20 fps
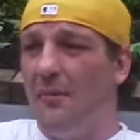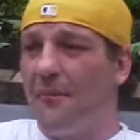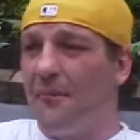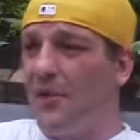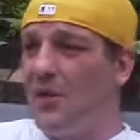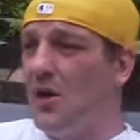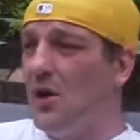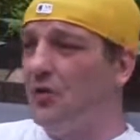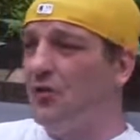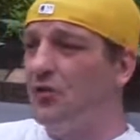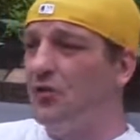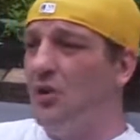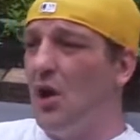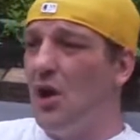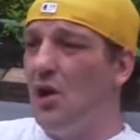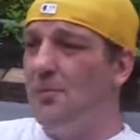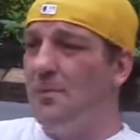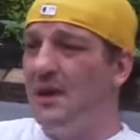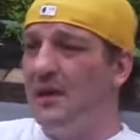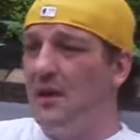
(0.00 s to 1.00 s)
For those who
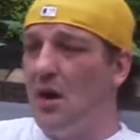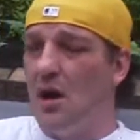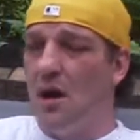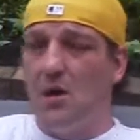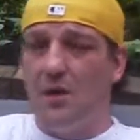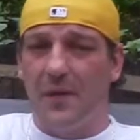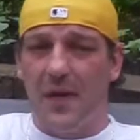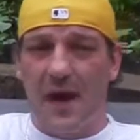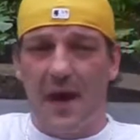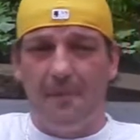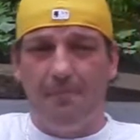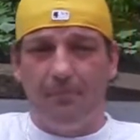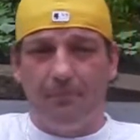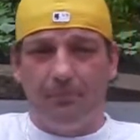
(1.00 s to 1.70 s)
know me know that,